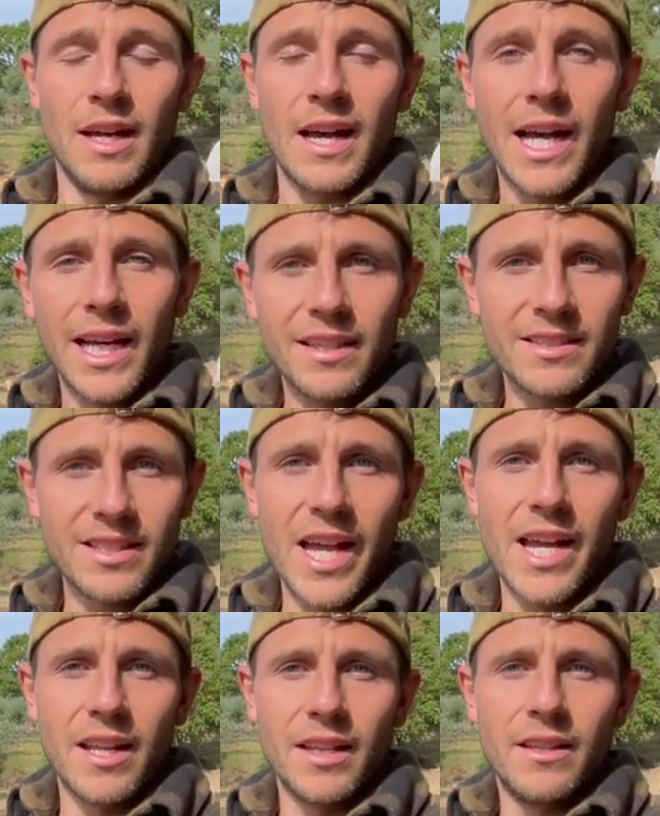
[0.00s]
I
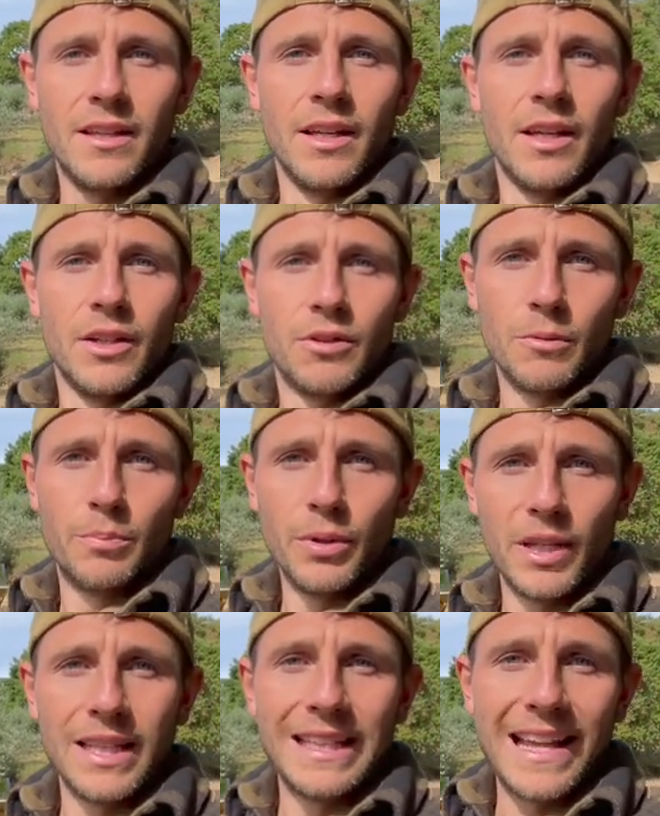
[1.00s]
decided to put
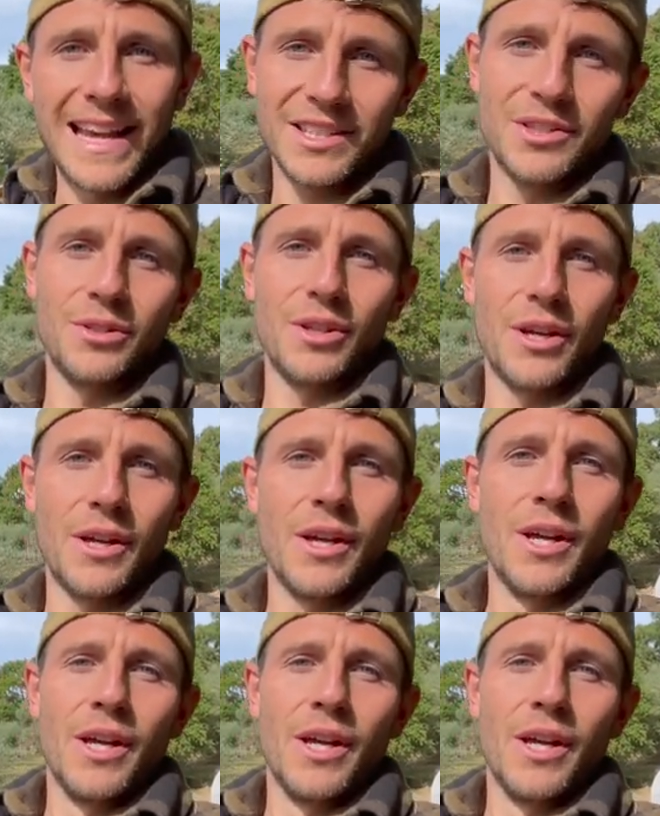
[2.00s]
it next to the